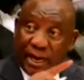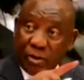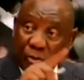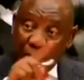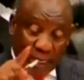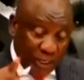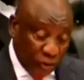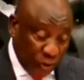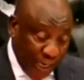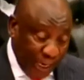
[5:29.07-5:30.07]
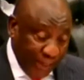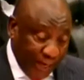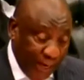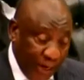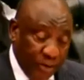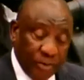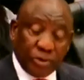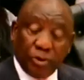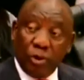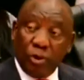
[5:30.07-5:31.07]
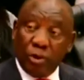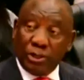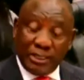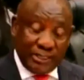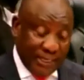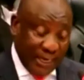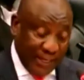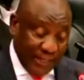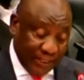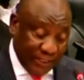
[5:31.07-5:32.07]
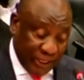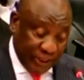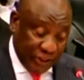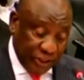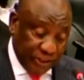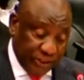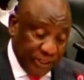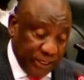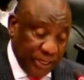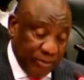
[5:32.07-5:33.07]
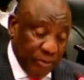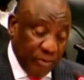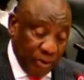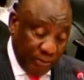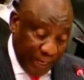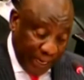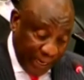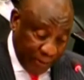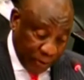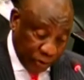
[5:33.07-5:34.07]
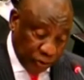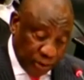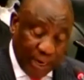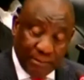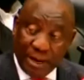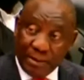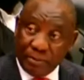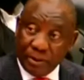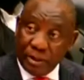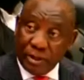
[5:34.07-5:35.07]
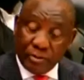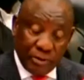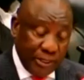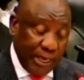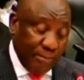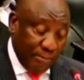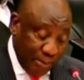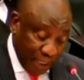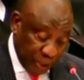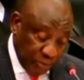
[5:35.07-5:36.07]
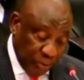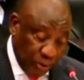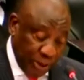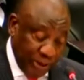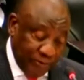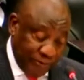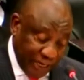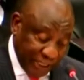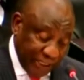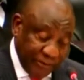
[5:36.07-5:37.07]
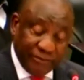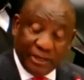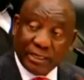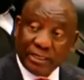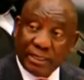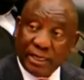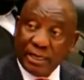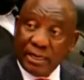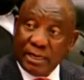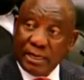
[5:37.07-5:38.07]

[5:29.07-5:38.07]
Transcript: And working together with all these other structures, we will be able to come up with a much more effective and